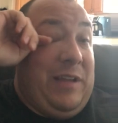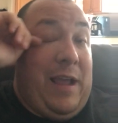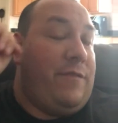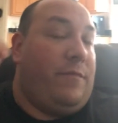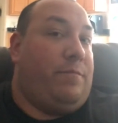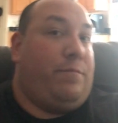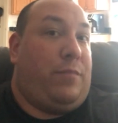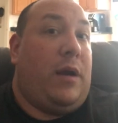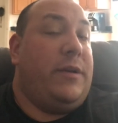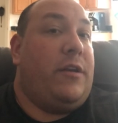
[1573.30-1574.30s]
have
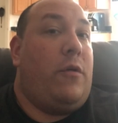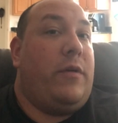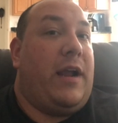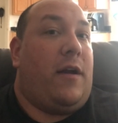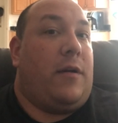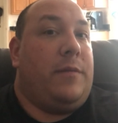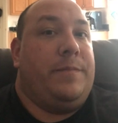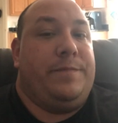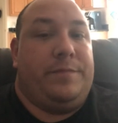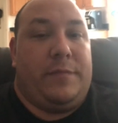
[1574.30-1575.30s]
probably no care.
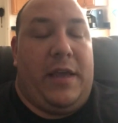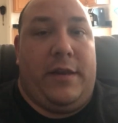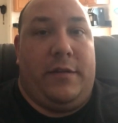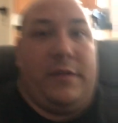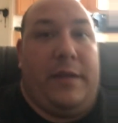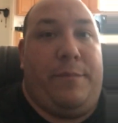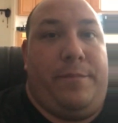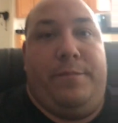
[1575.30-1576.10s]
And they